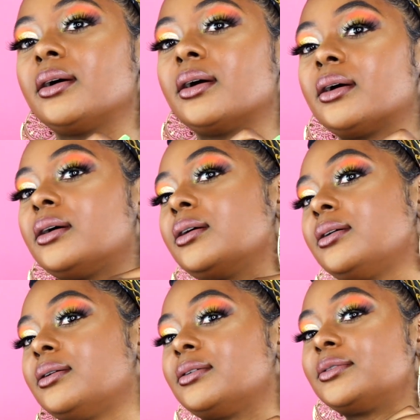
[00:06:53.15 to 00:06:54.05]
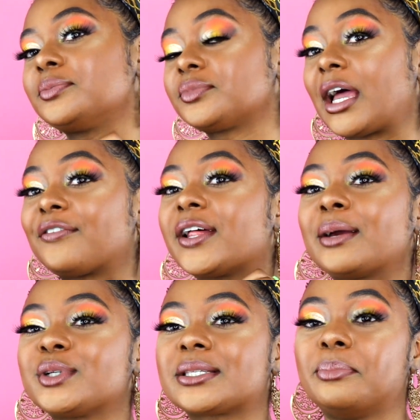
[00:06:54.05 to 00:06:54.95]
Oh, I feel like
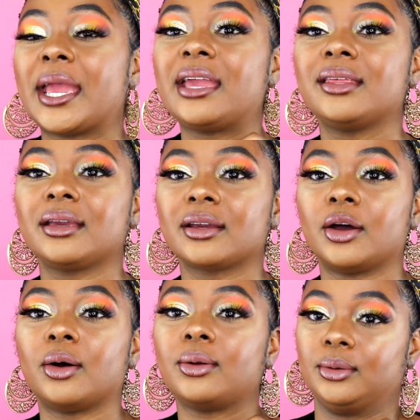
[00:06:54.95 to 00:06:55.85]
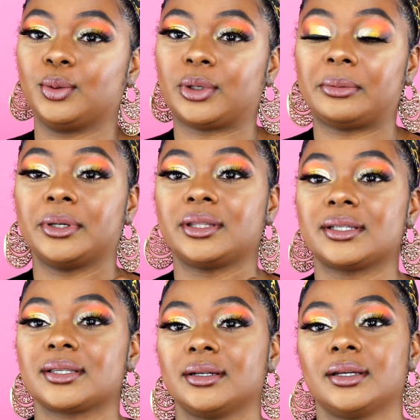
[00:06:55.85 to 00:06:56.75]
I'm just bathing in gold when I put
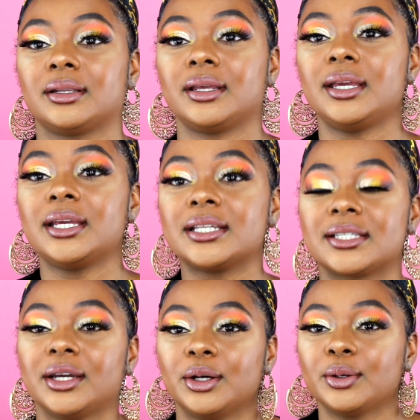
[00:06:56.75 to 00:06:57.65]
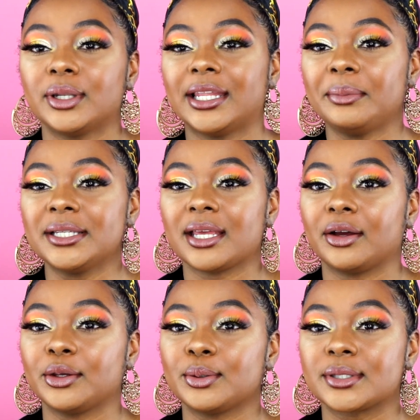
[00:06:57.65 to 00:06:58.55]
this on. So let me
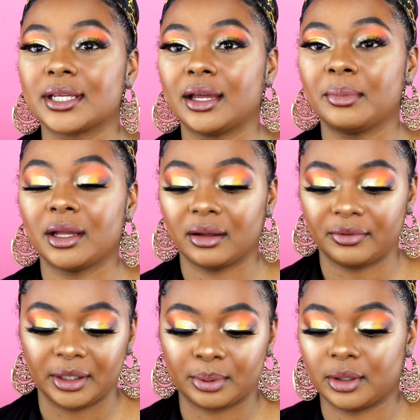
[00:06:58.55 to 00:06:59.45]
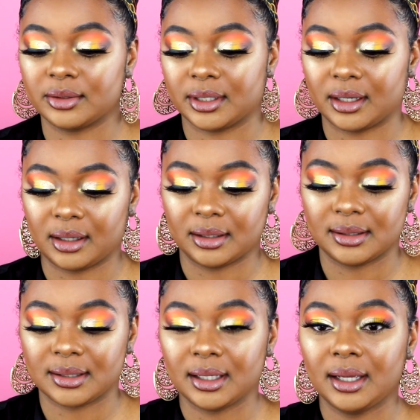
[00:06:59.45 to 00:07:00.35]
tell you some of the pros and
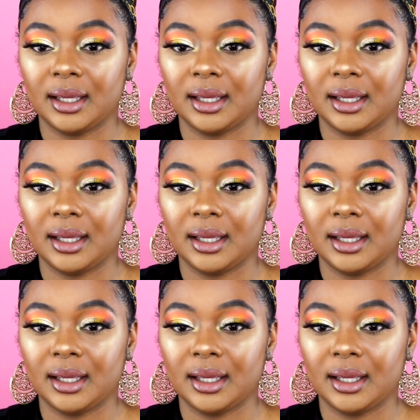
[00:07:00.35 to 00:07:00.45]
cons.